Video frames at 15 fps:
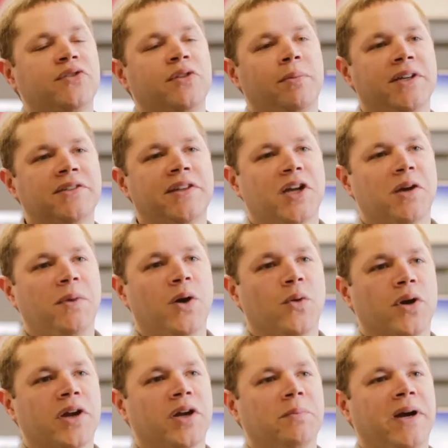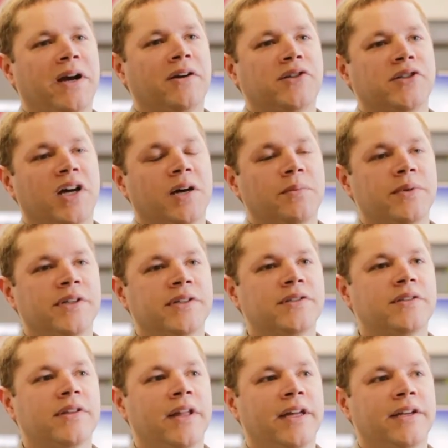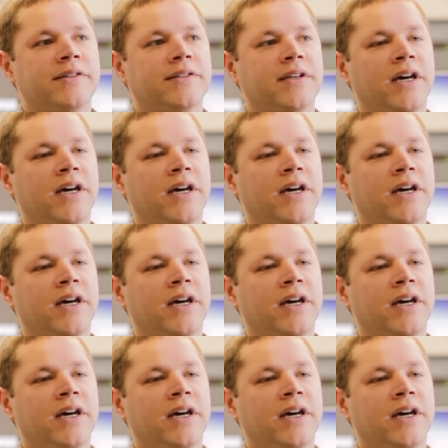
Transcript: The best thing about working at PowerShop is that